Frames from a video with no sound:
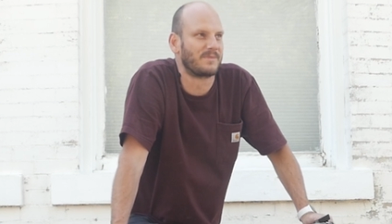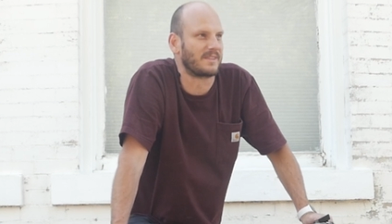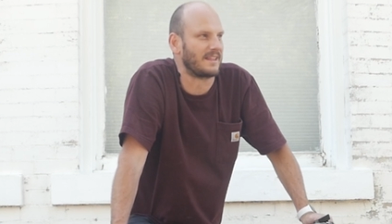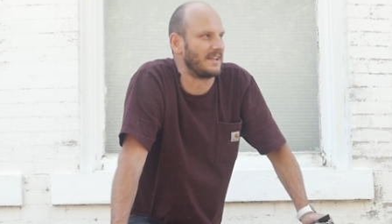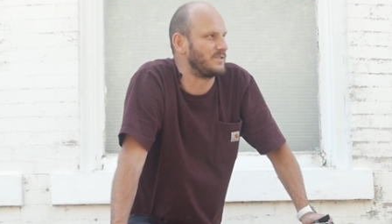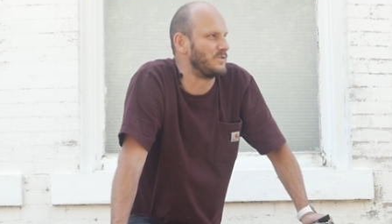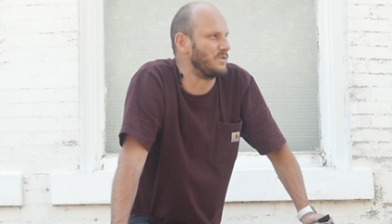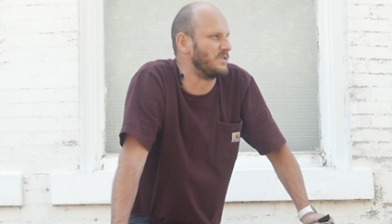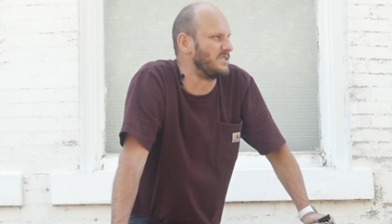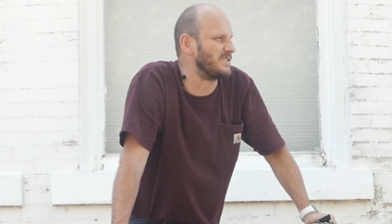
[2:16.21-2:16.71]

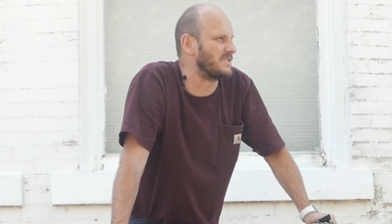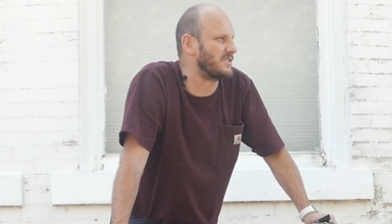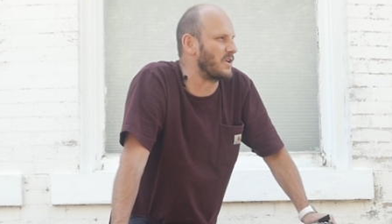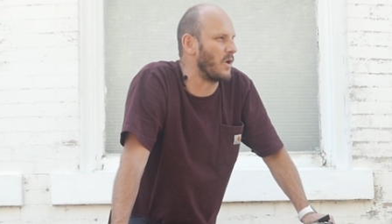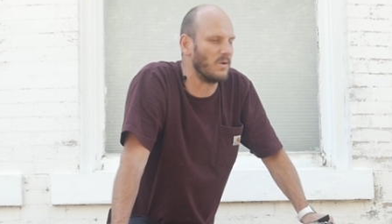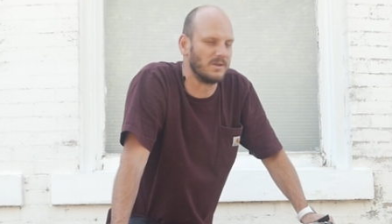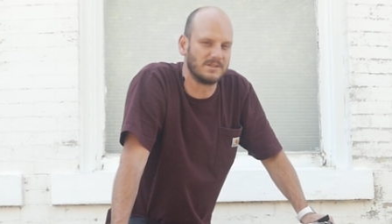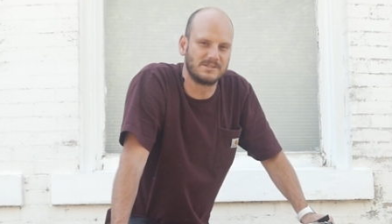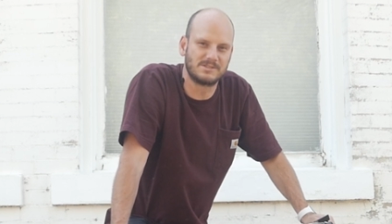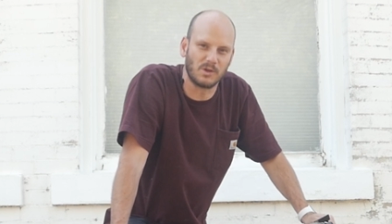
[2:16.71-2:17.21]
unless you were just
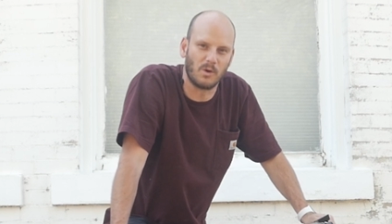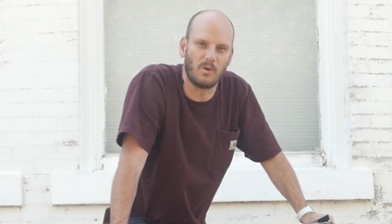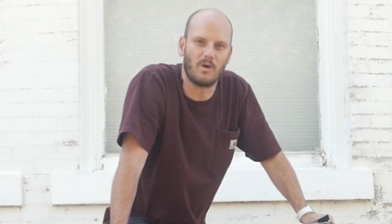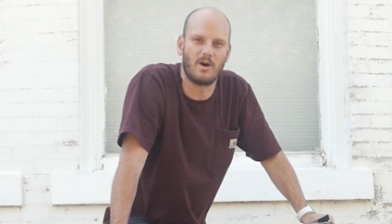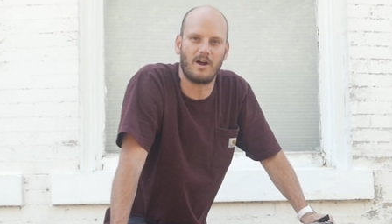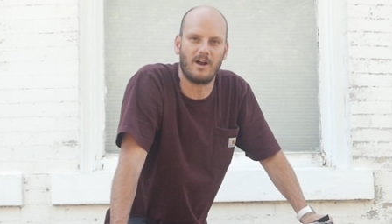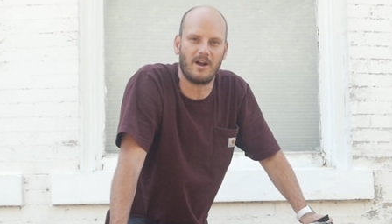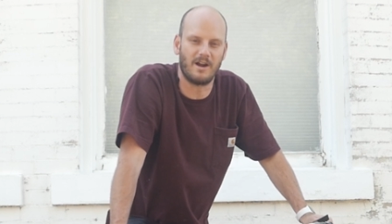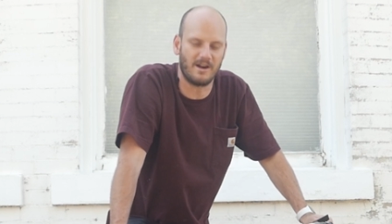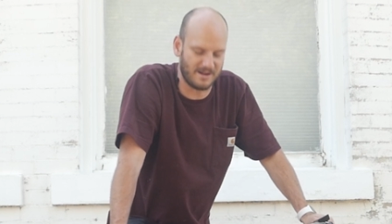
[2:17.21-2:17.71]
going so
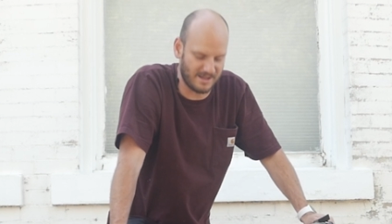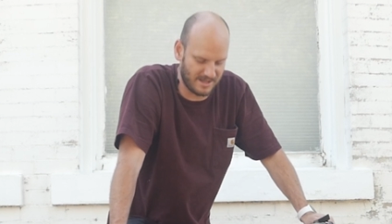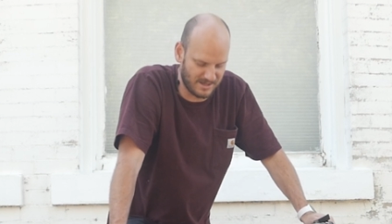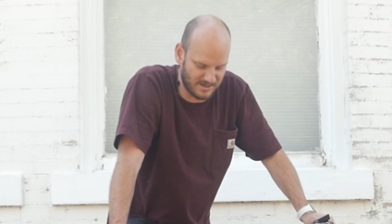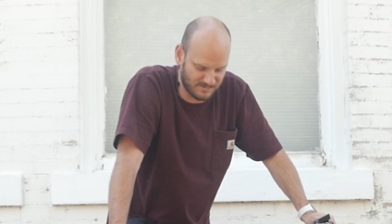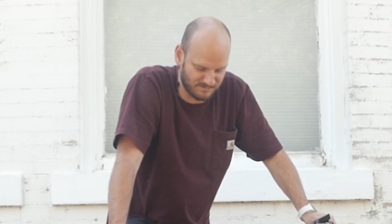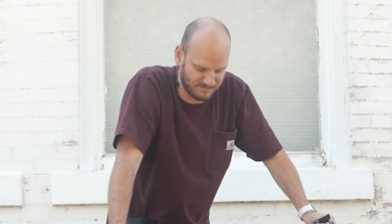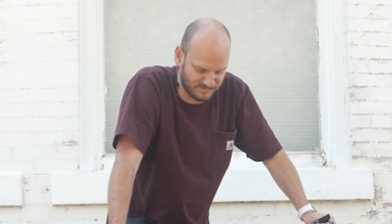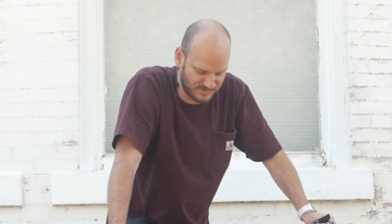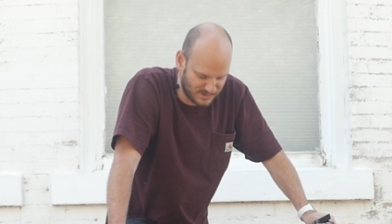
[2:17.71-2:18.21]
hard that
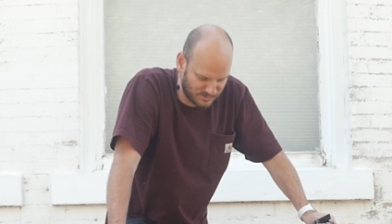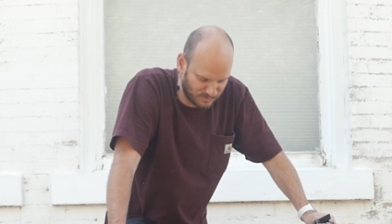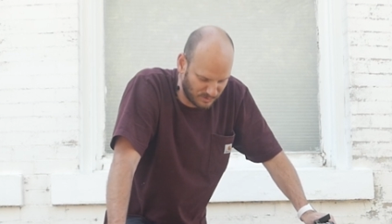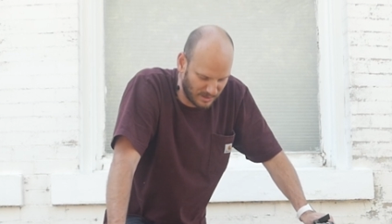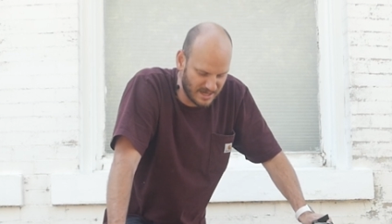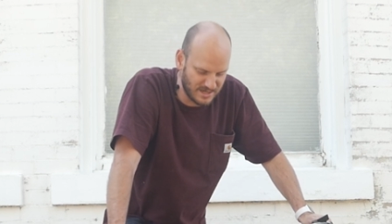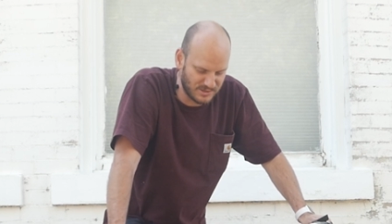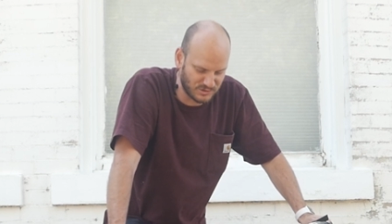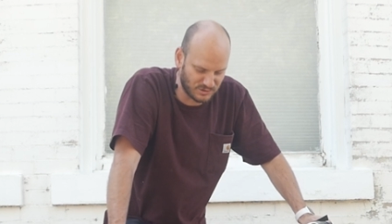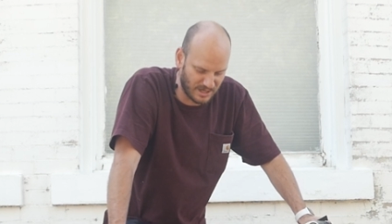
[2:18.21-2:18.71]
you
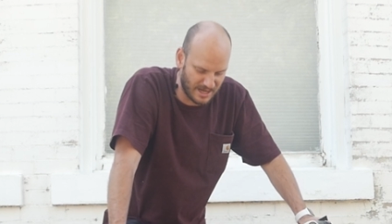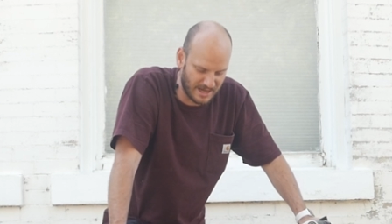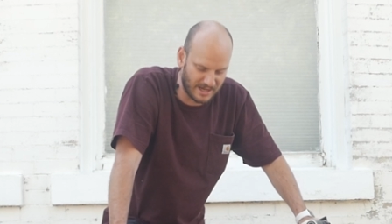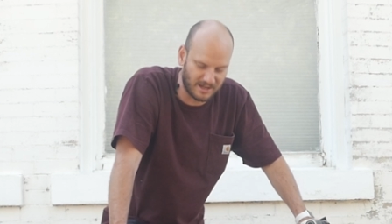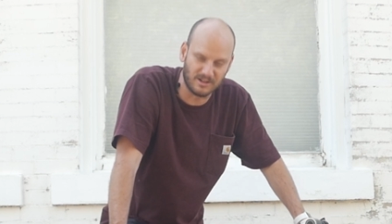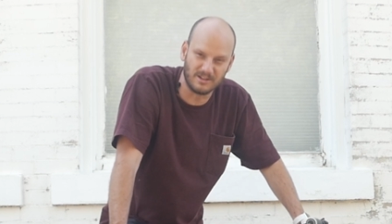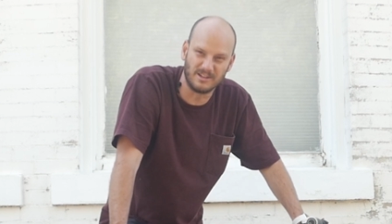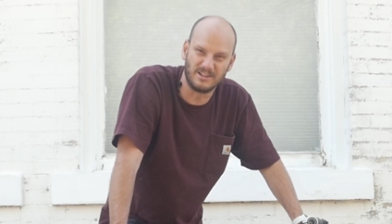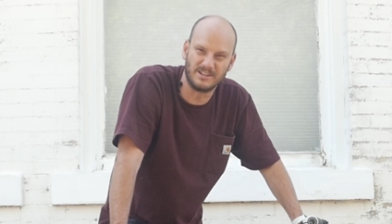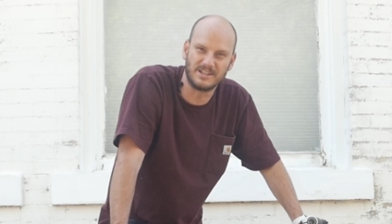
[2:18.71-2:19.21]
sprained your
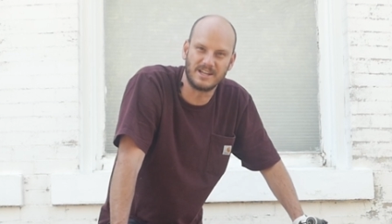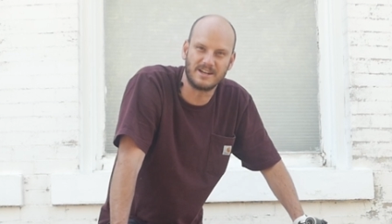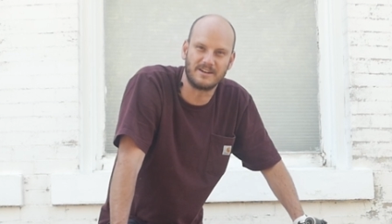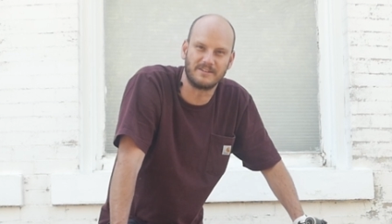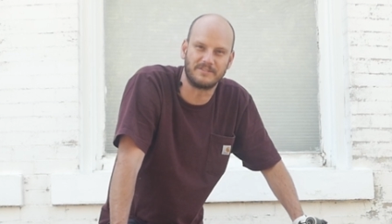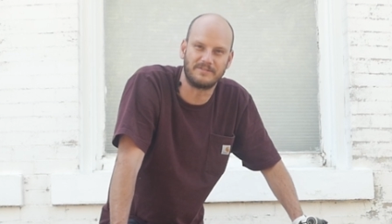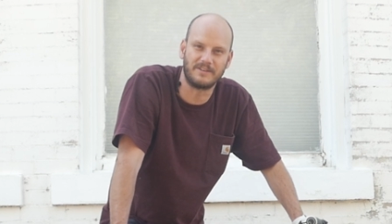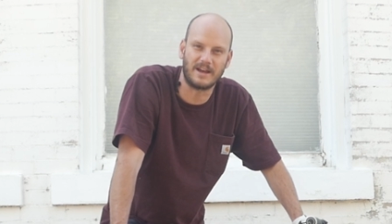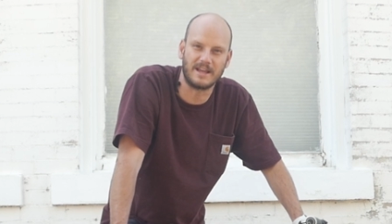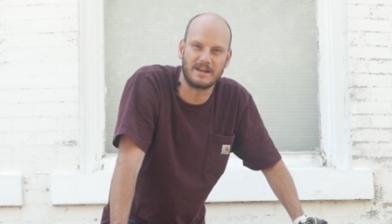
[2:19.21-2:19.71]
ankle and you had to
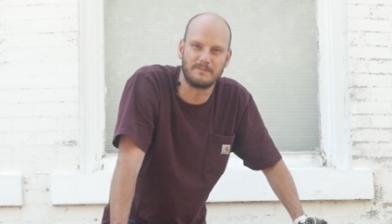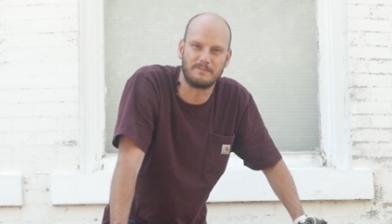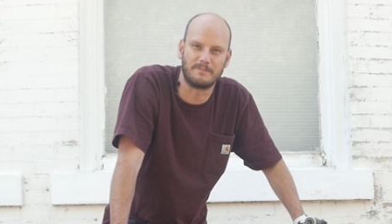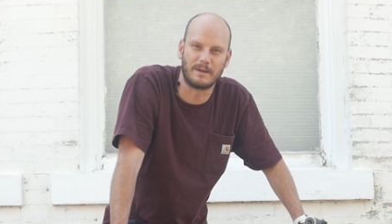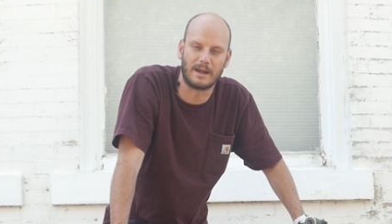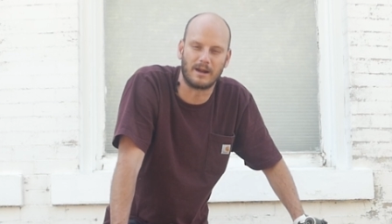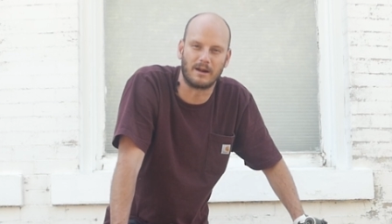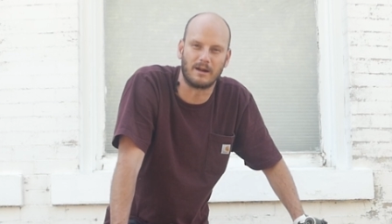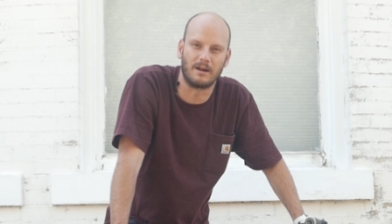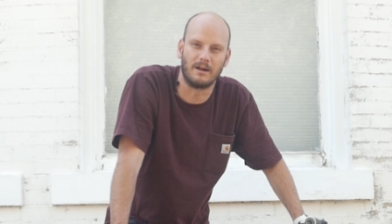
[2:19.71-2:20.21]
fight a
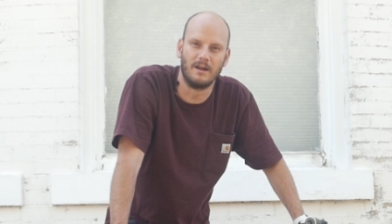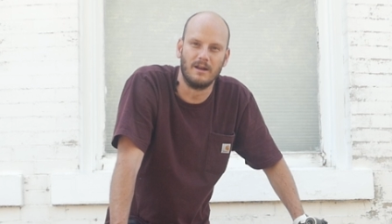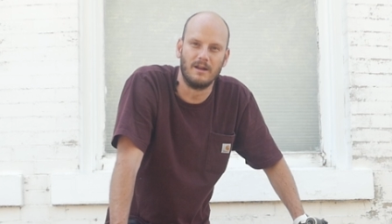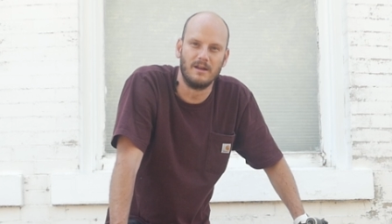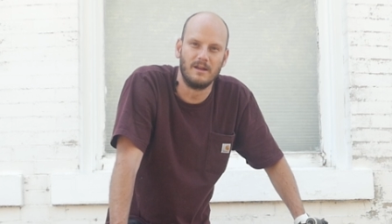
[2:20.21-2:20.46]
bear